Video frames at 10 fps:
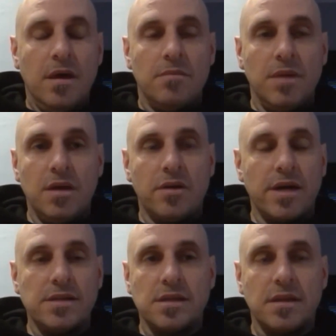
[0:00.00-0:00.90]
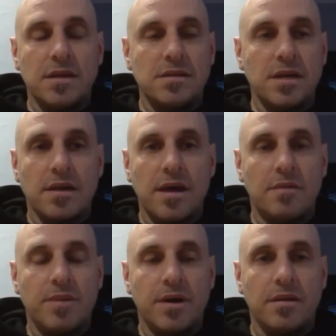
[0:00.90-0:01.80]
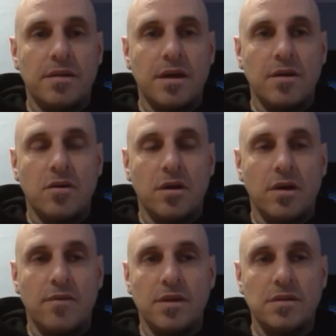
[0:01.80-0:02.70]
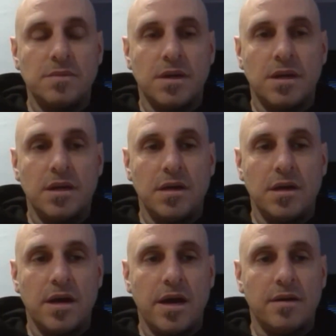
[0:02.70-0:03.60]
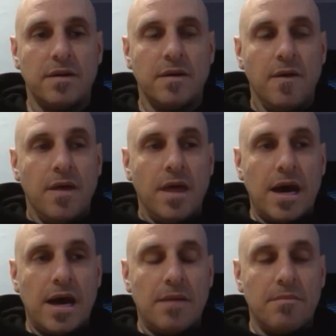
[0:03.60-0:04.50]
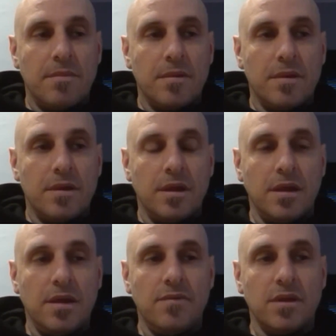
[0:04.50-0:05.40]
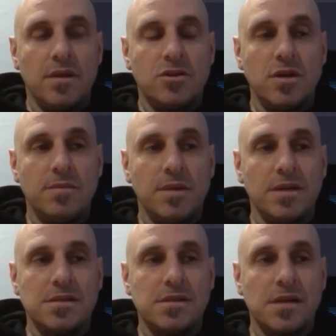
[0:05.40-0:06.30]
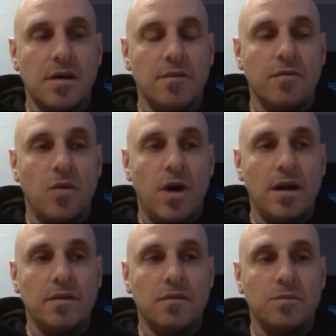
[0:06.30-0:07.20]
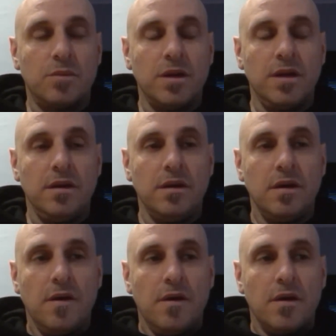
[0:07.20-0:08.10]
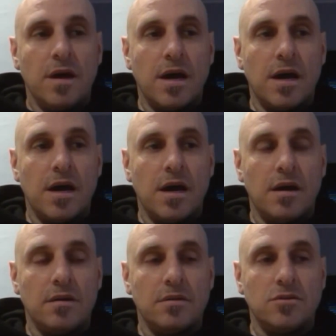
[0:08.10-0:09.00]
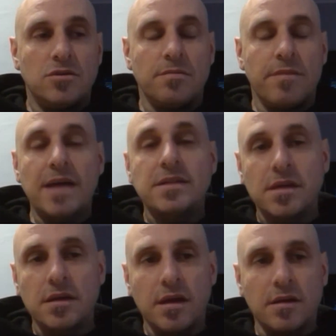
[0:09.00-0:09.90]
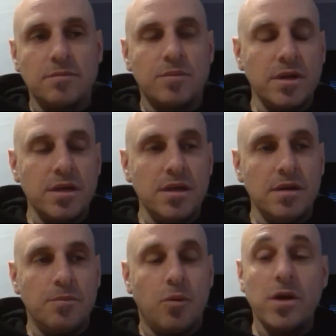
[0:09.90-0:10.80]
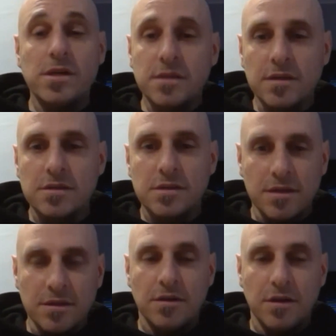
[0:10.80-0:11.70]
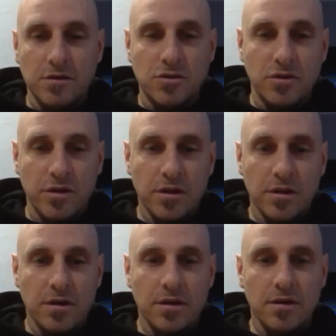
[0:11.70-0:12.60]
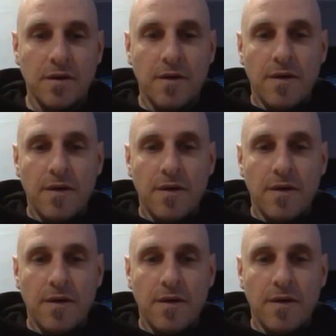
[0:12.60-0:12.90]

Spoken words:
migraines and things like that, but thank God everything's been clear. And even the treatment itself, while it's pretty dramatic and pretty poisonous during the